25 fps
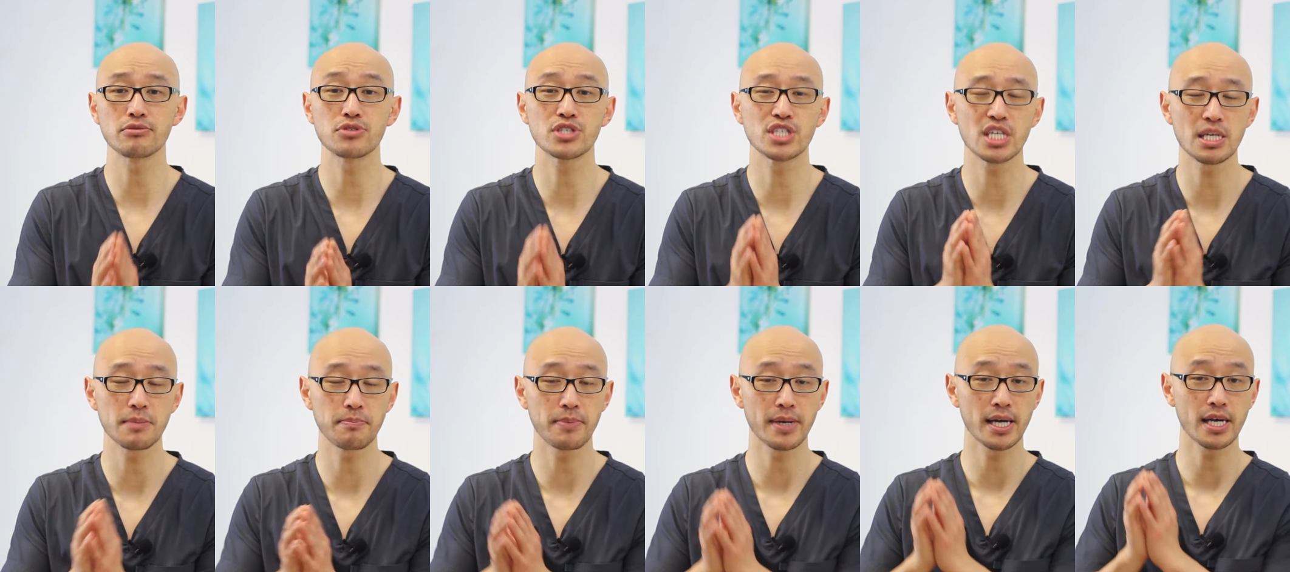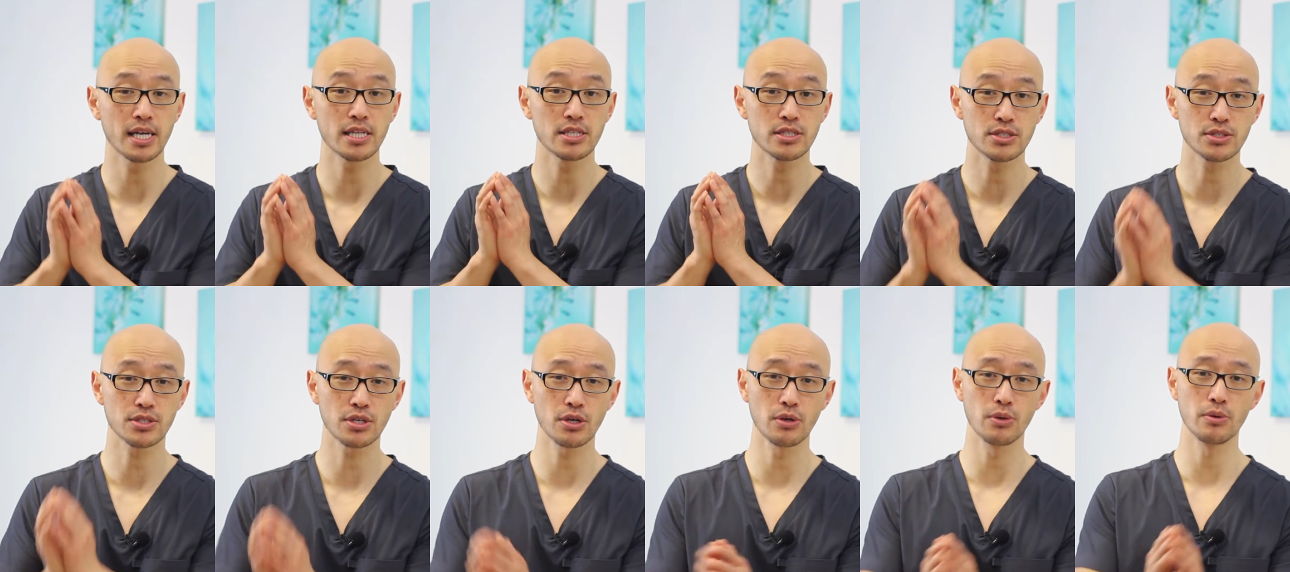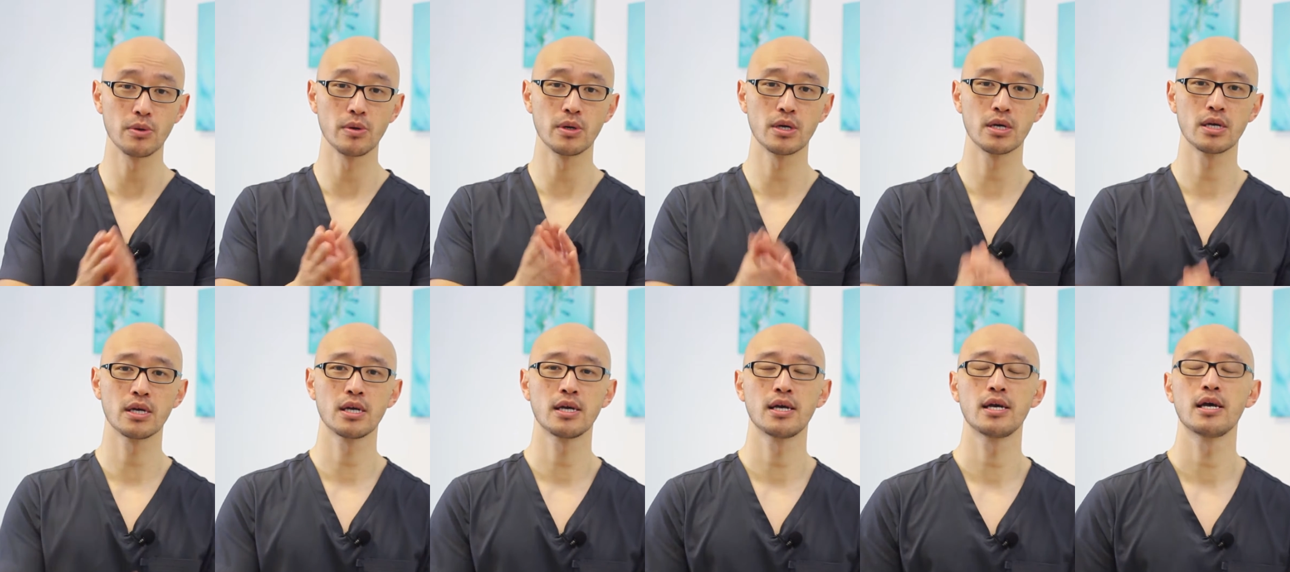out cheaper too.
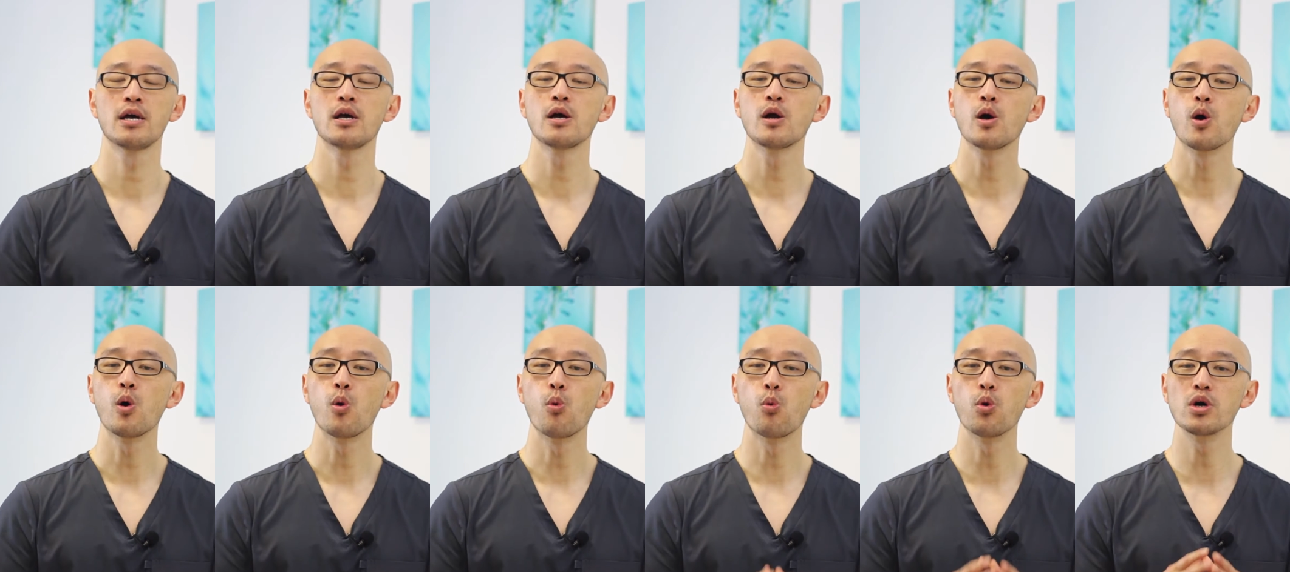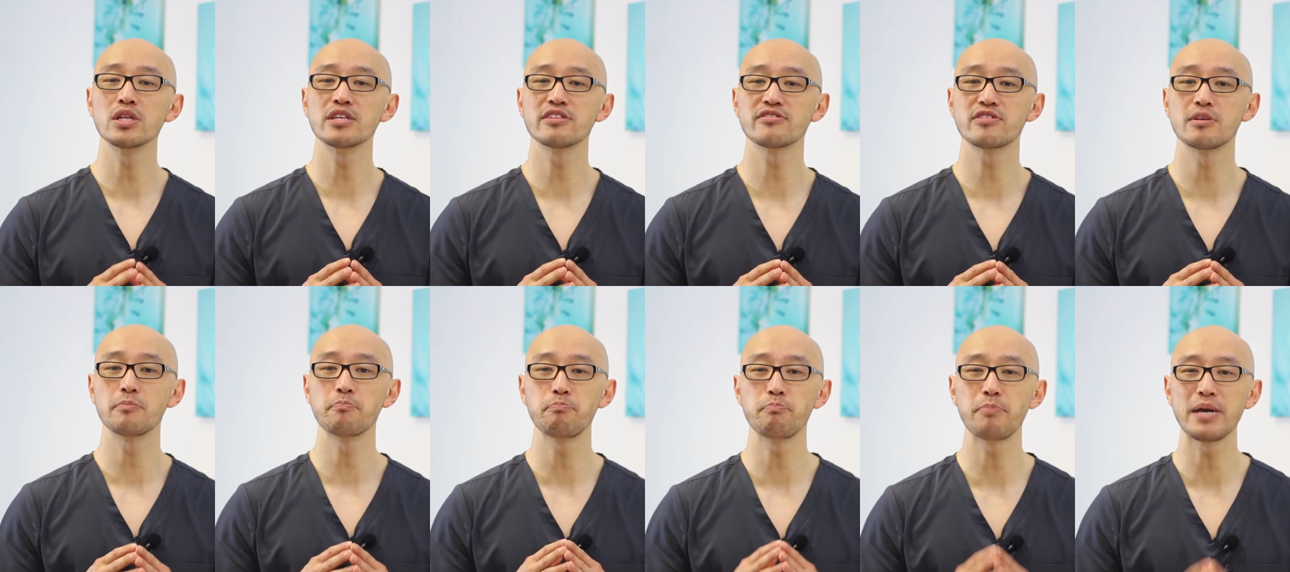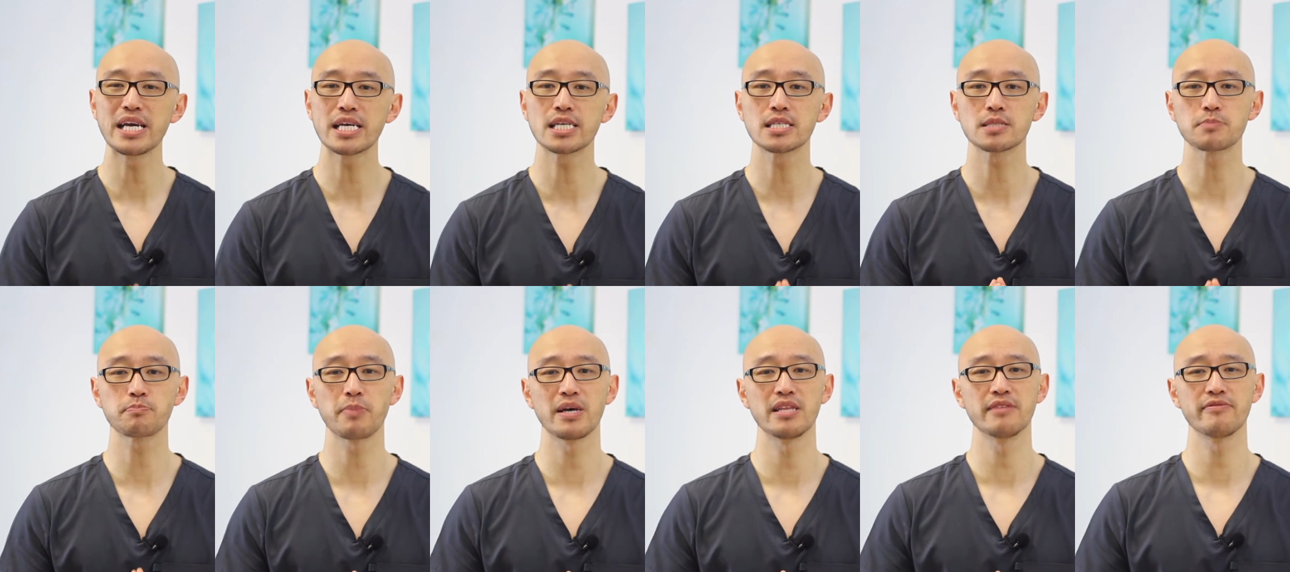One of the
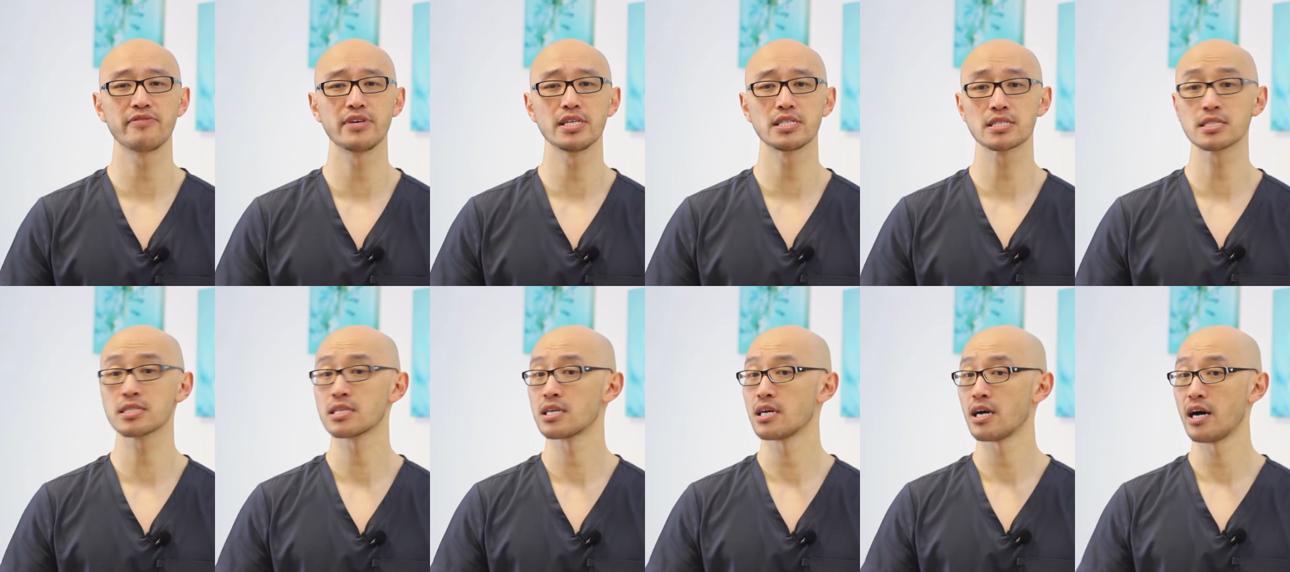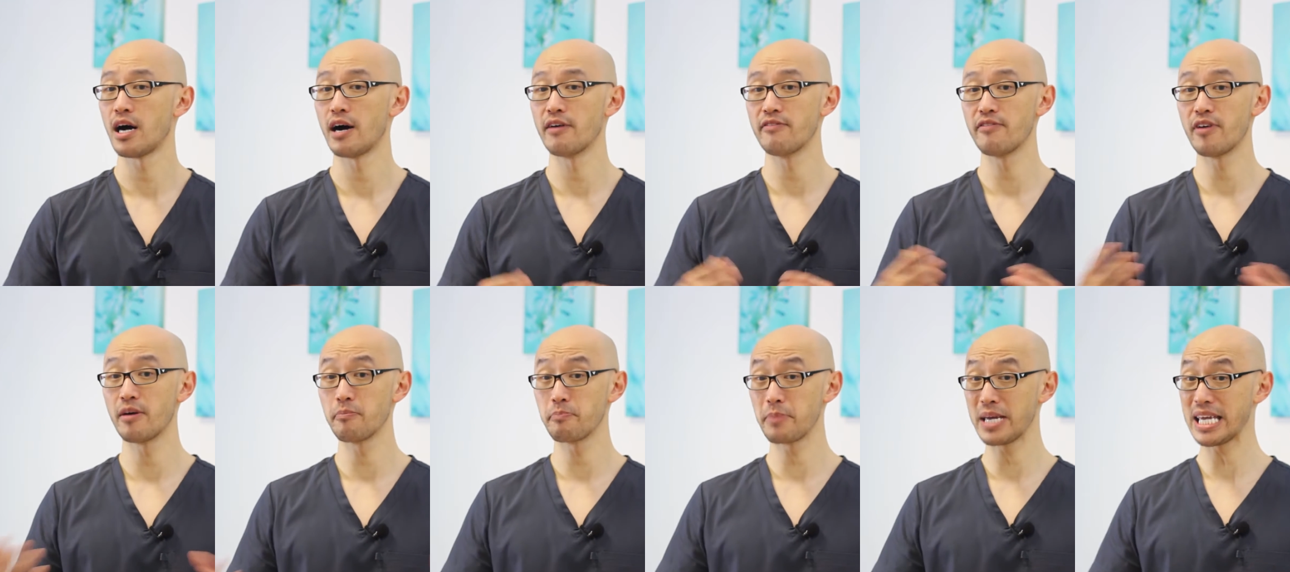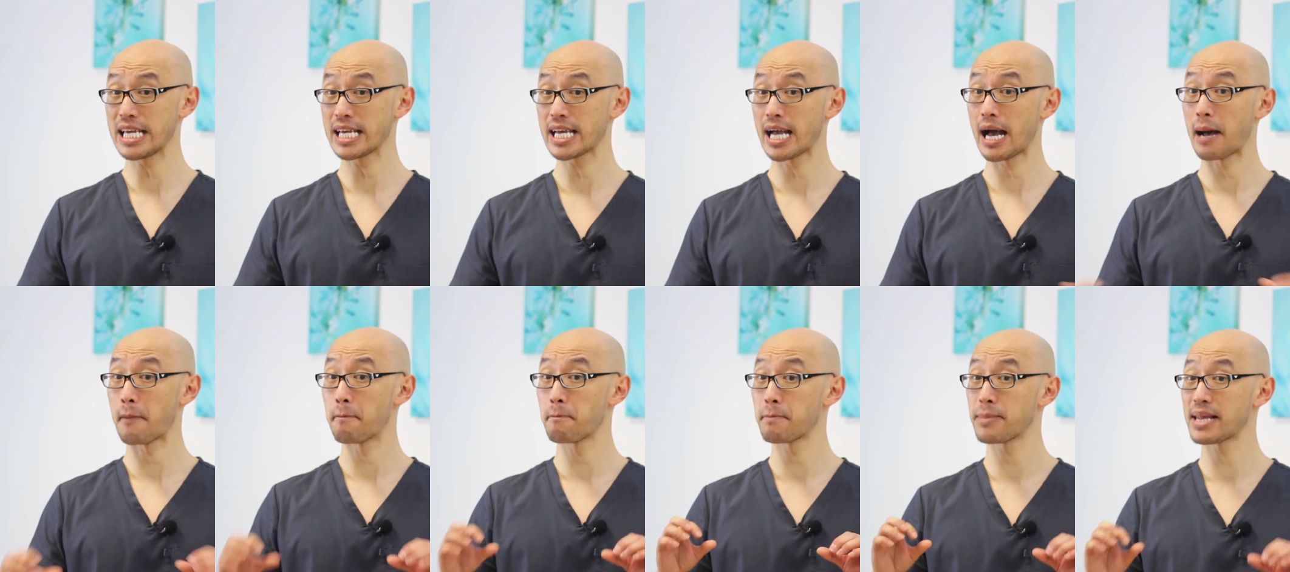biggest benefits of
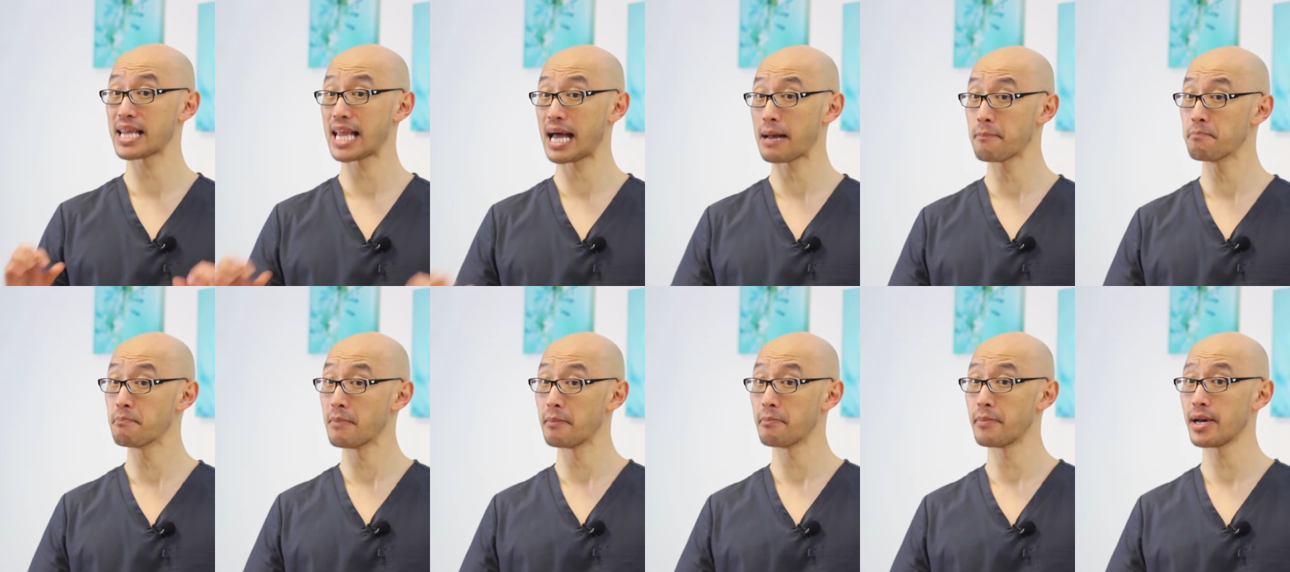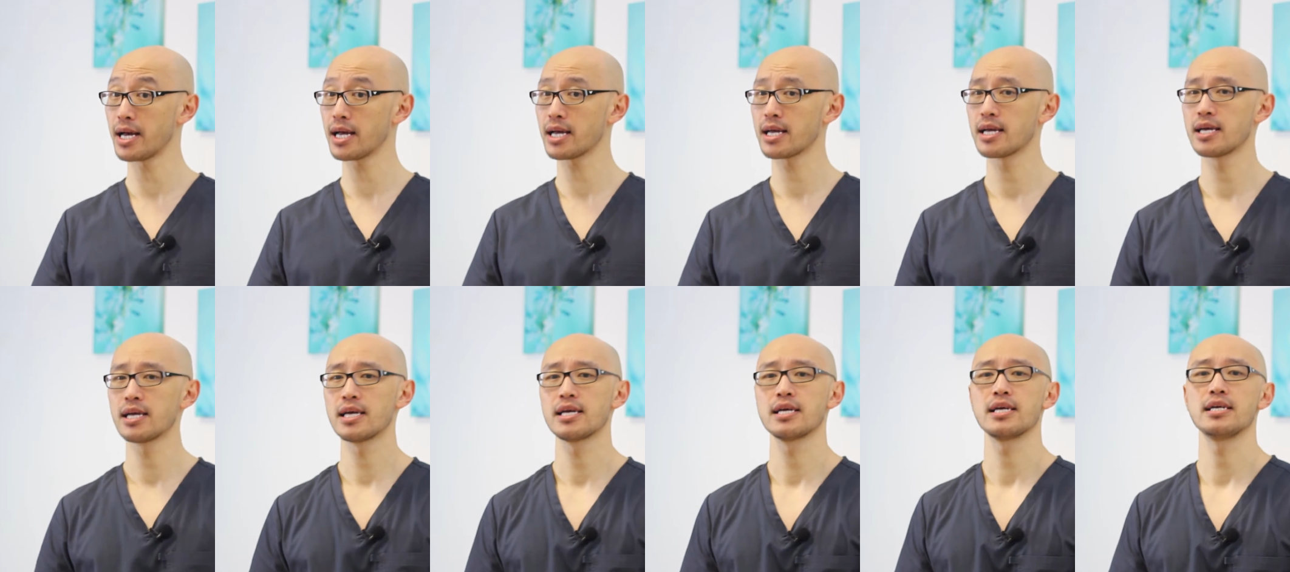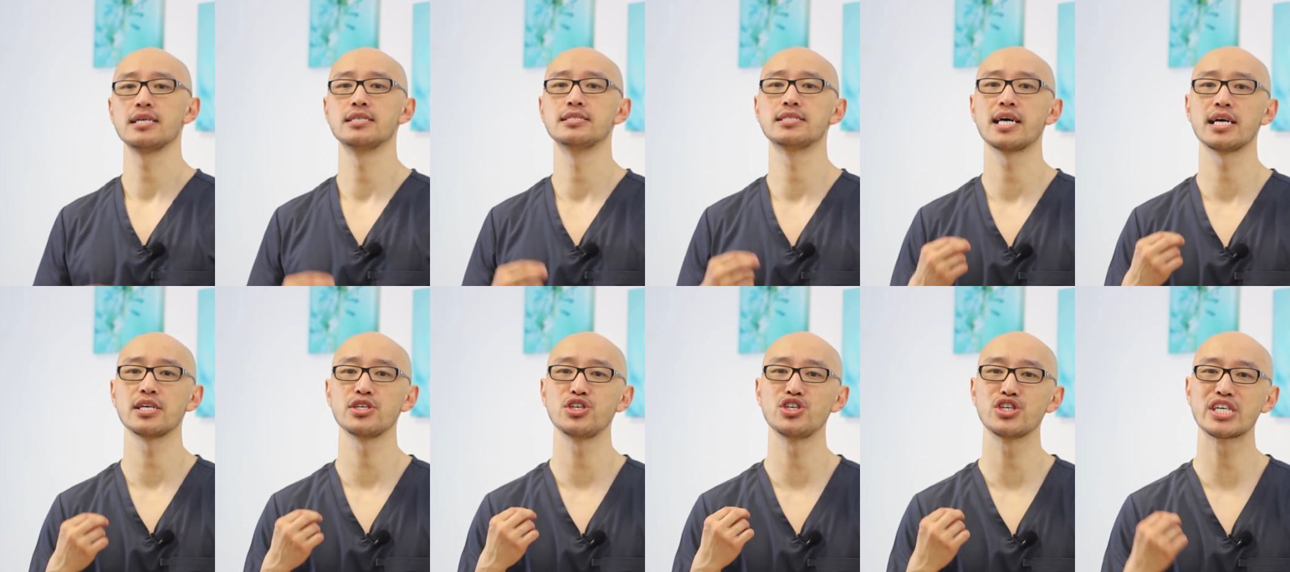being a plan member is
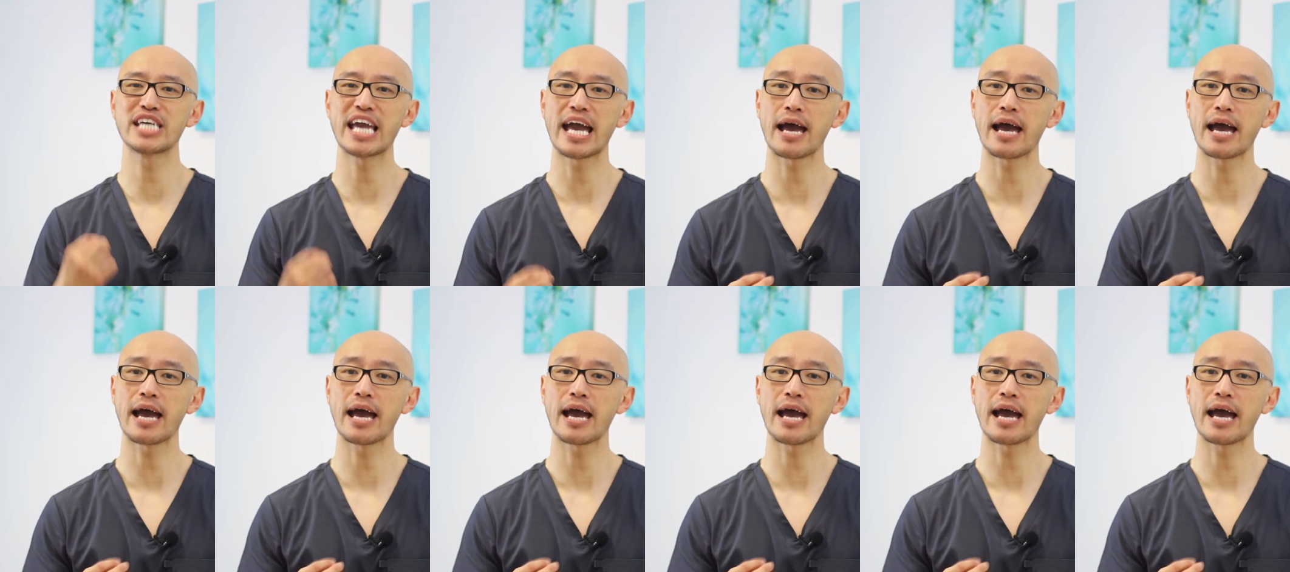that you